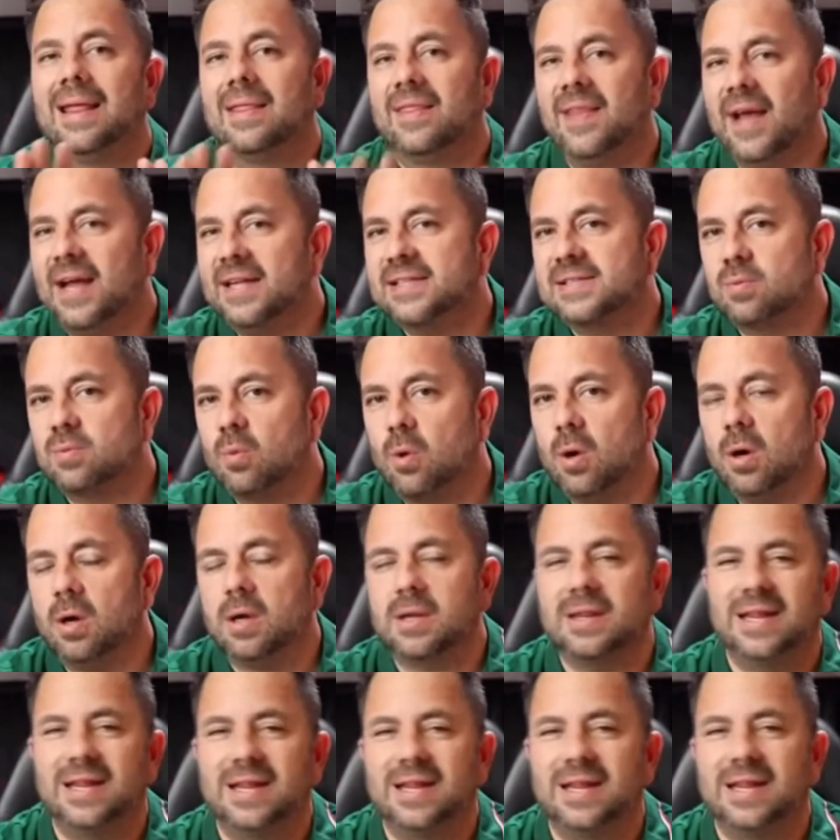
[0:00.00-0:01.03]
That's
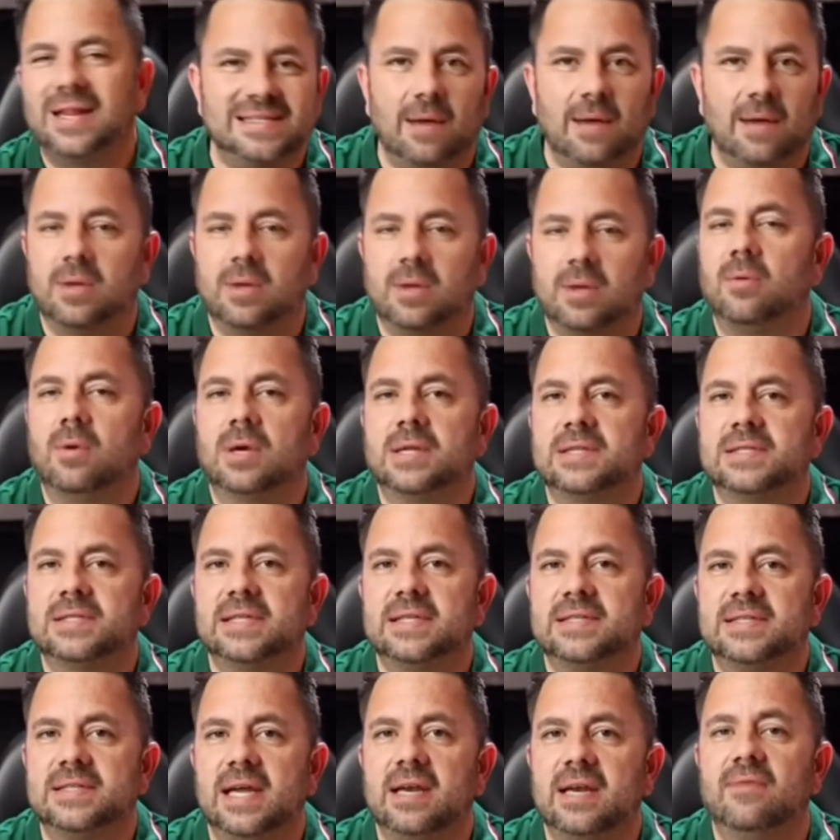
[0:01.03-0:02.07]
work. That's not really what
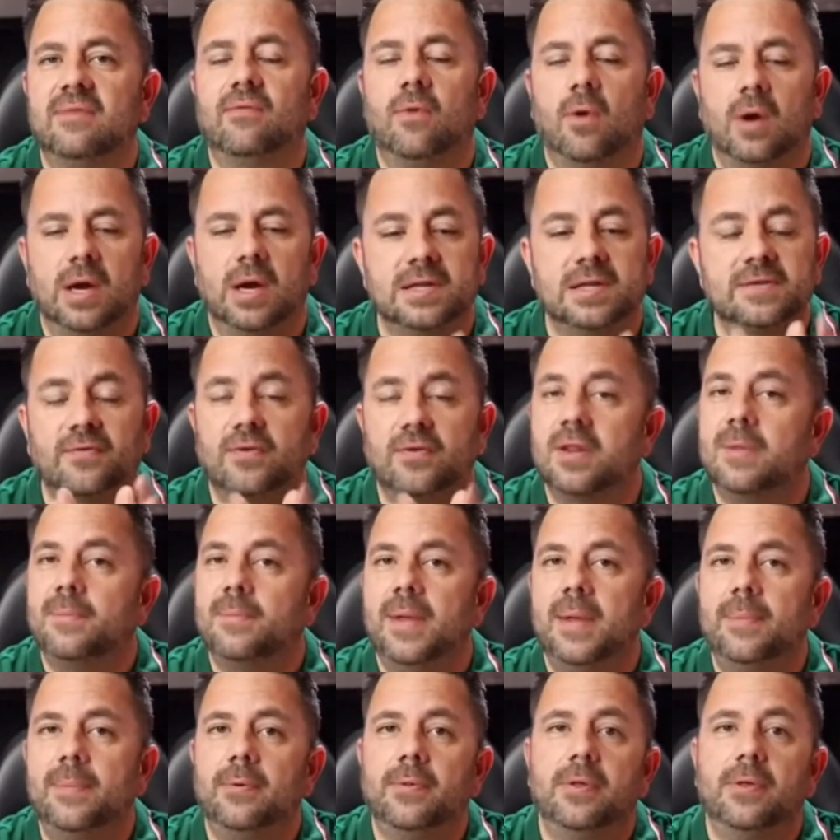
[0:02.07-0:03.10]
it's intended for. It's for the
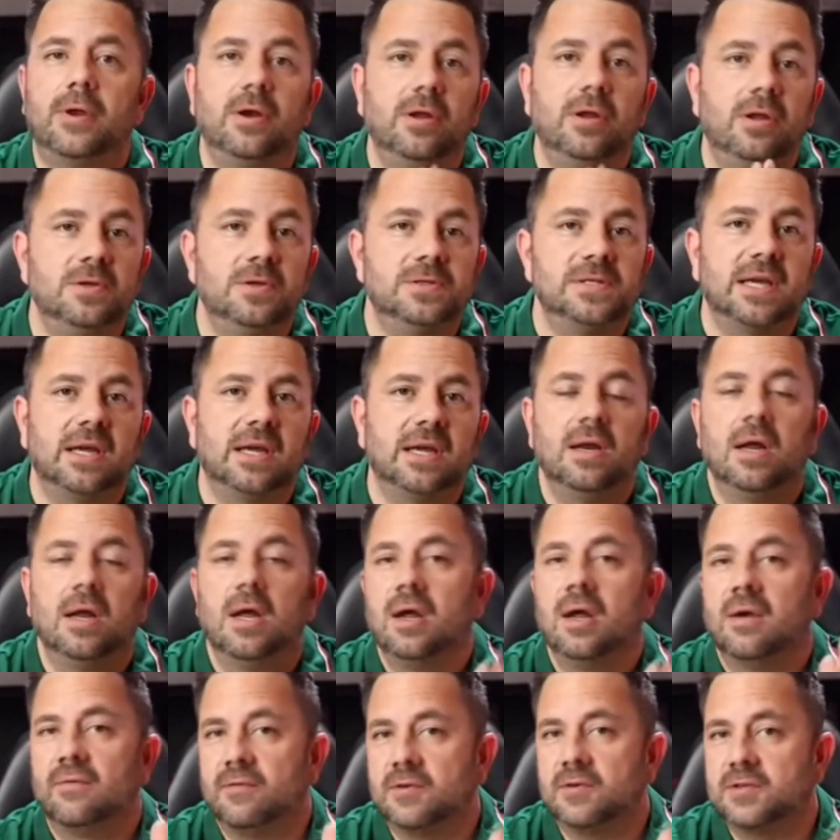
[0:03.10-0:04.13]
people that are using it
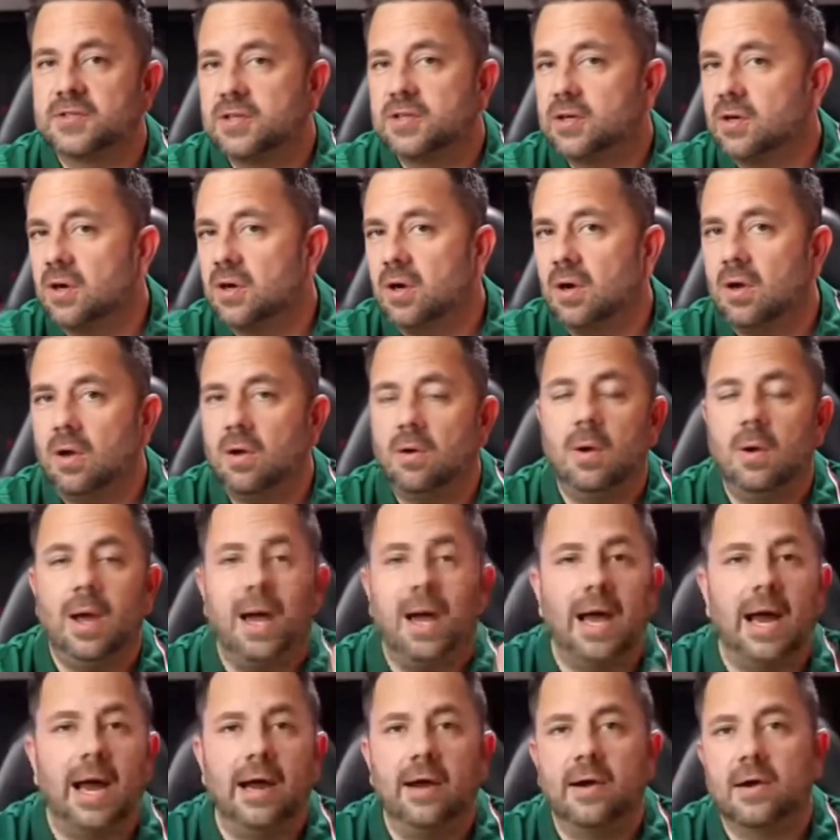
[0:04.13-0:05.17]
for Turo,
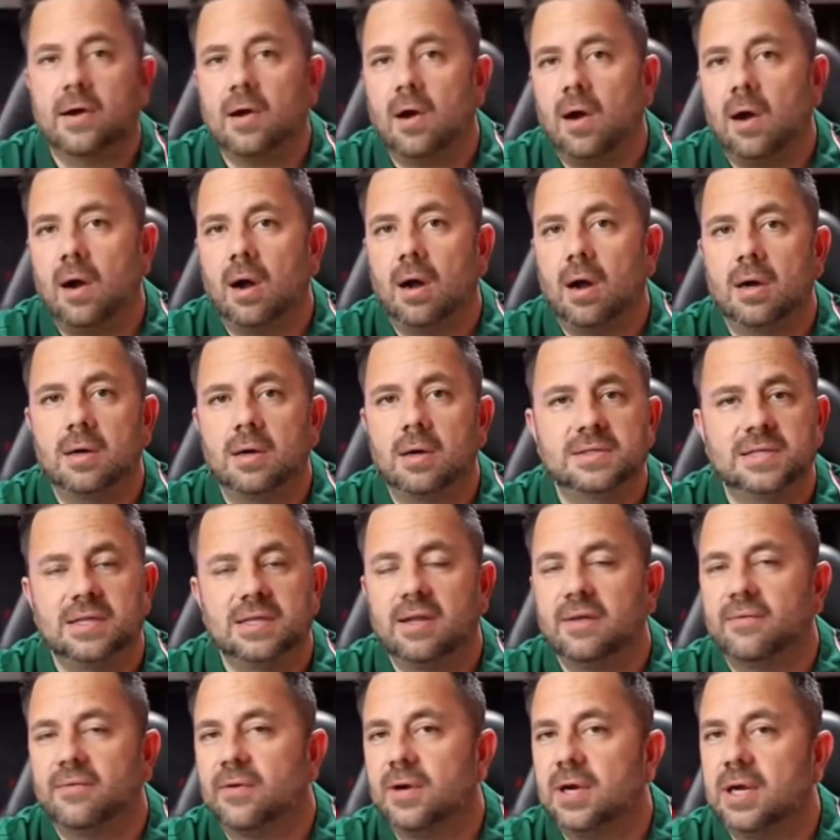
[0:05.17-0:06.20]
hire car,
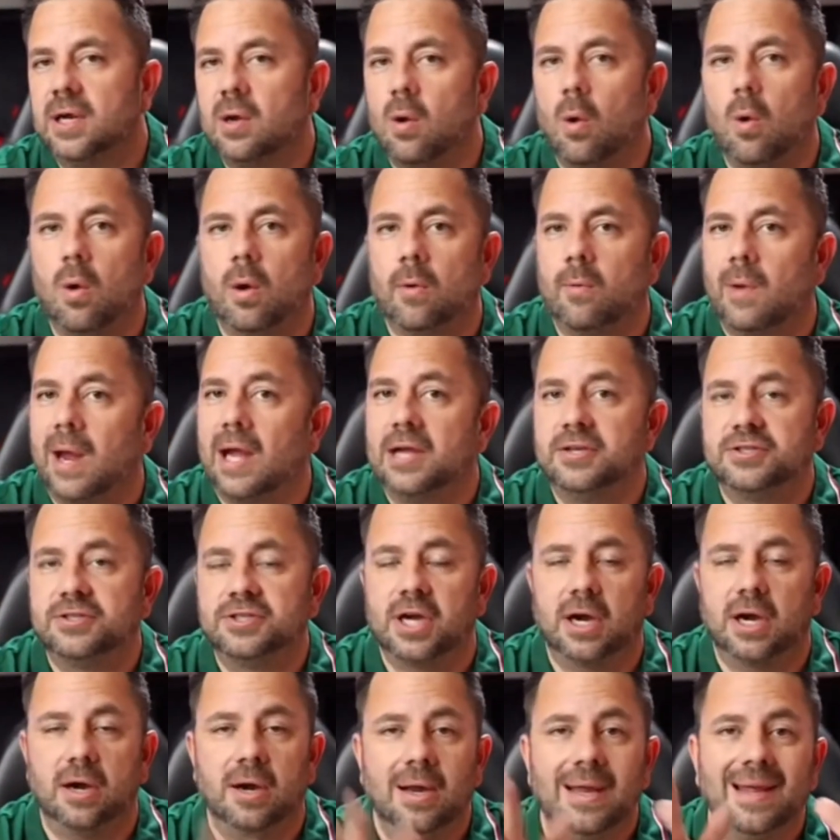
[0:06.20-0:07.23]
delivery, or
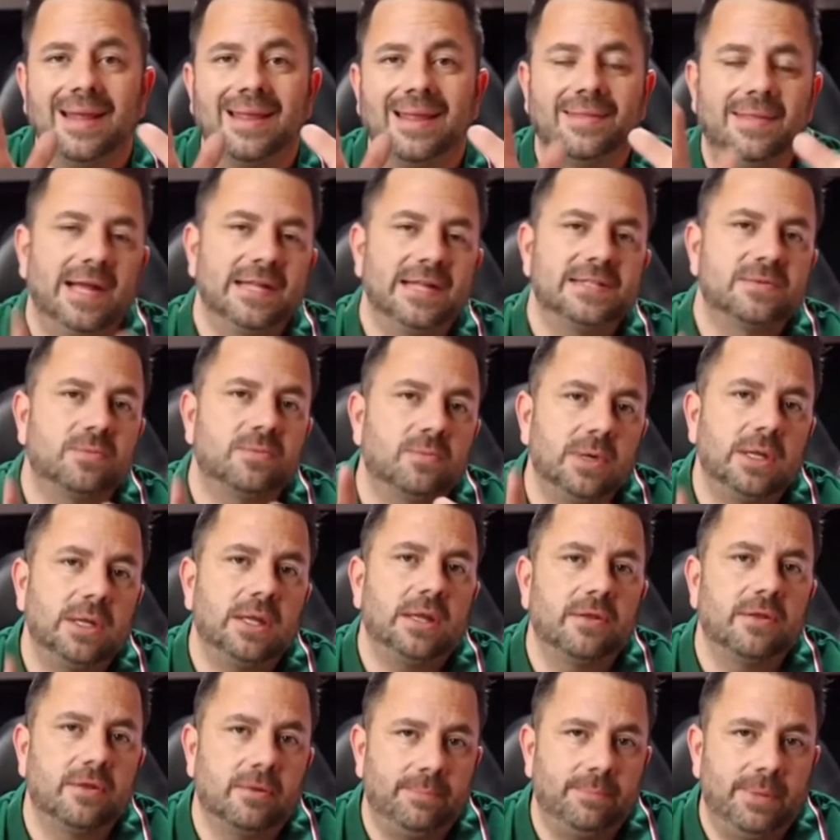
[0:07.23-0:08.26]
rideshare. That's
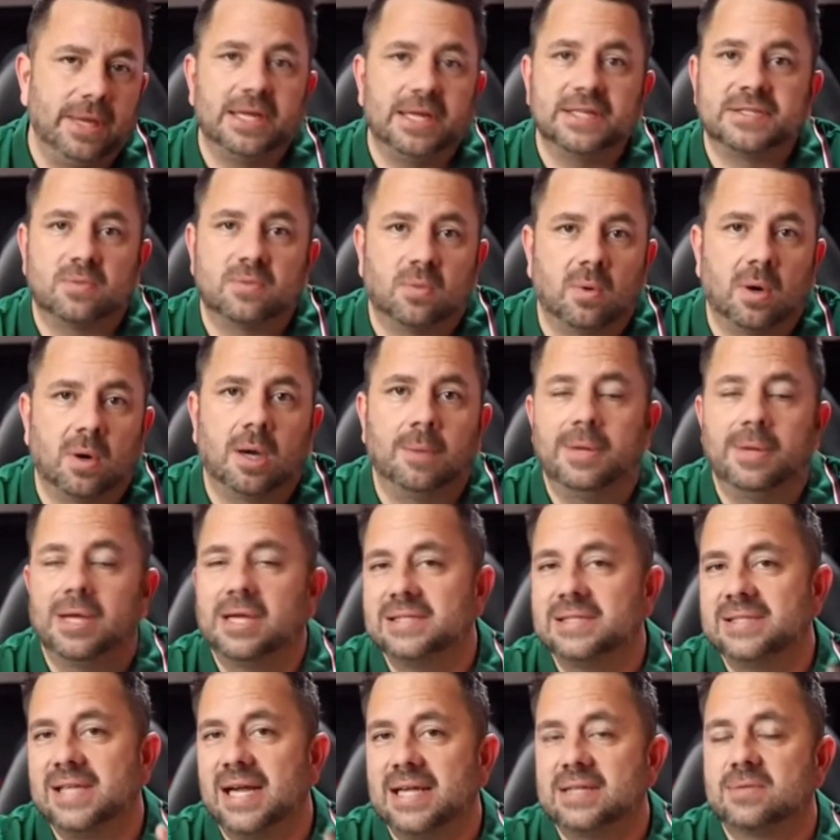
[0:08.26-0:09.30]
really their biggest worry
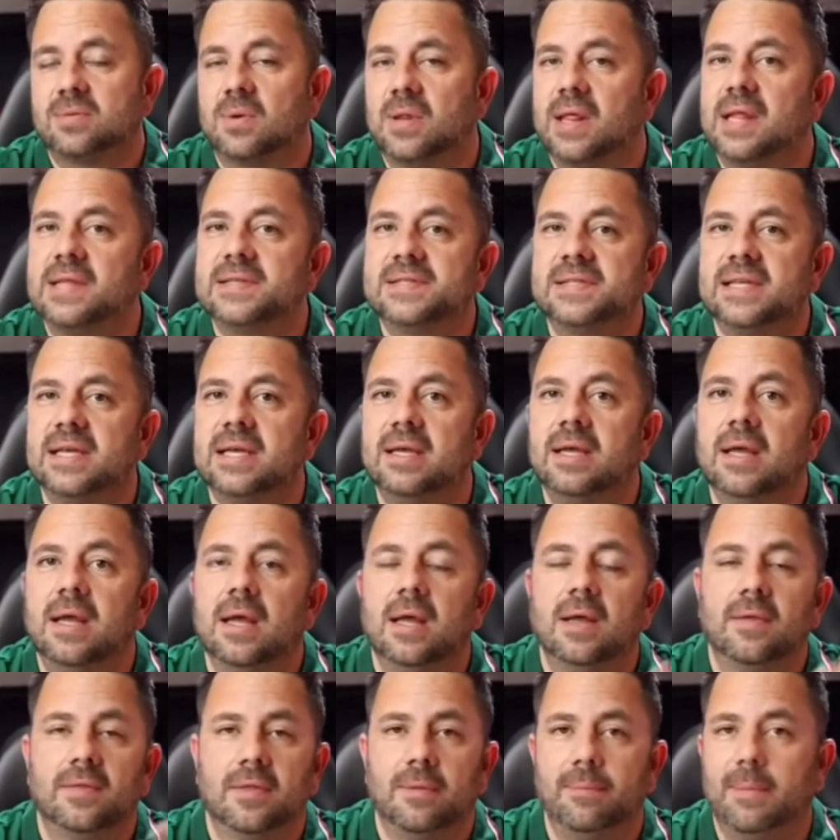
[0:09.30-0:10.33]
because that's where they see
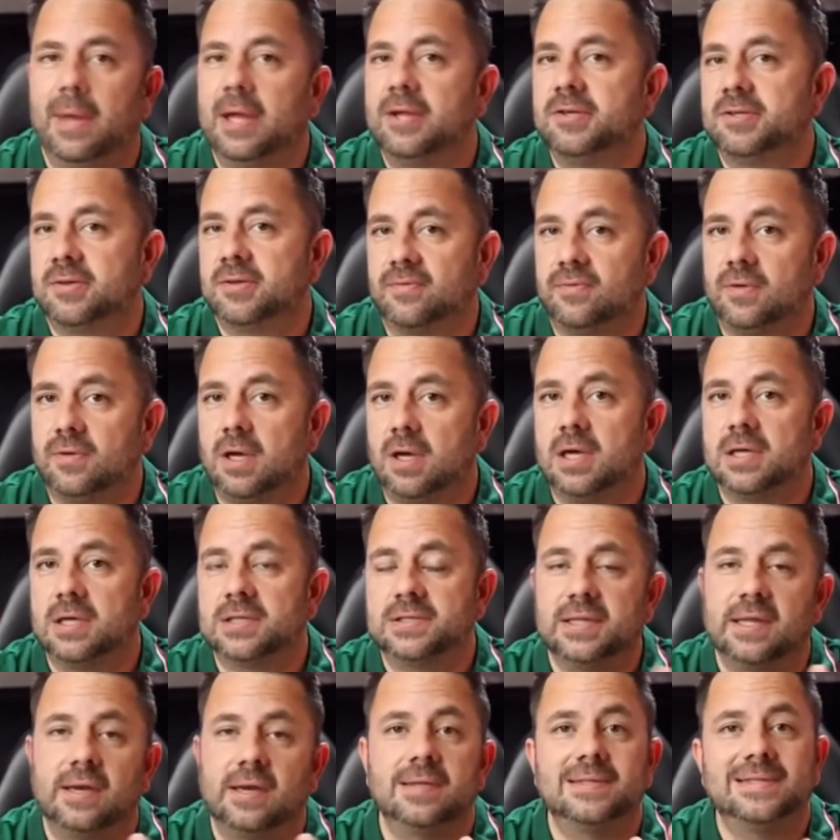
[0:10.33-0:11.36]
the major flaws.
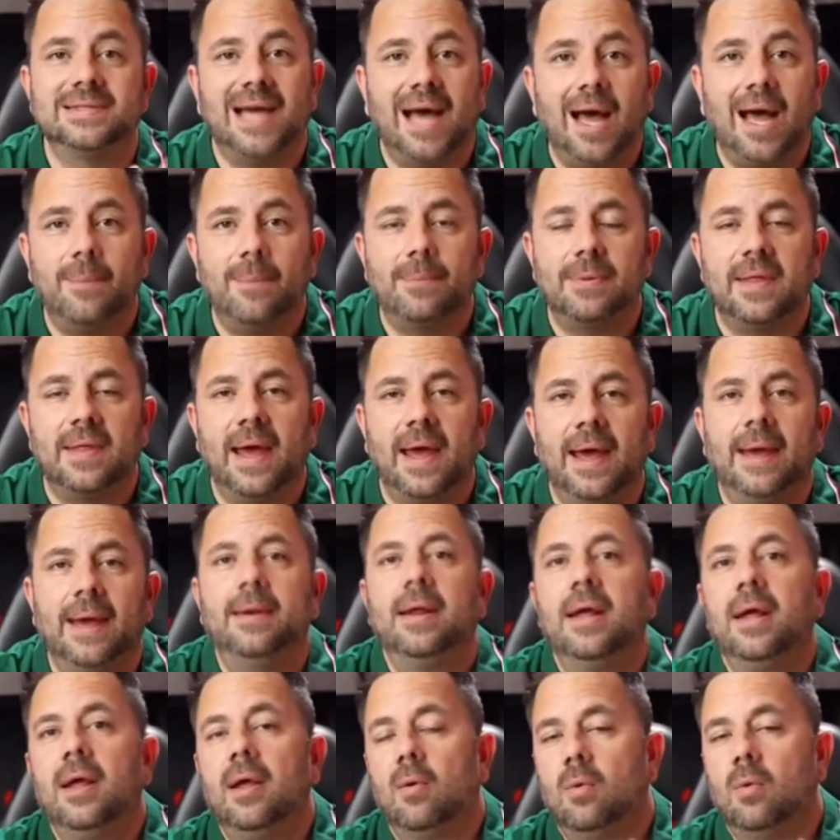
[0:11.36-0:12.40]
And then on top of that,
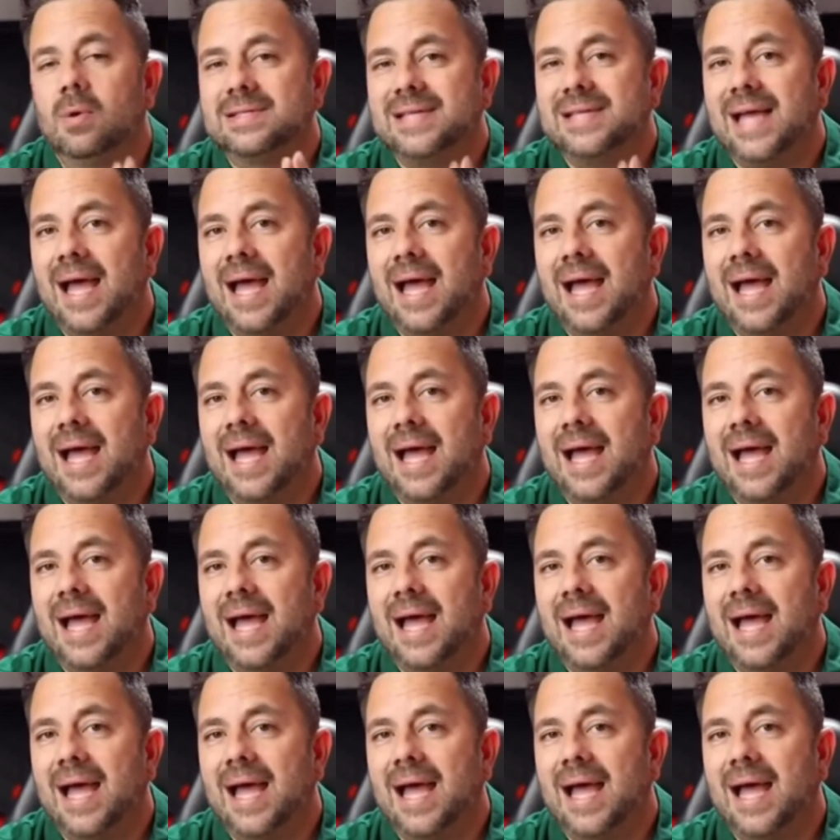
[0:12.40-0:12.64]
what's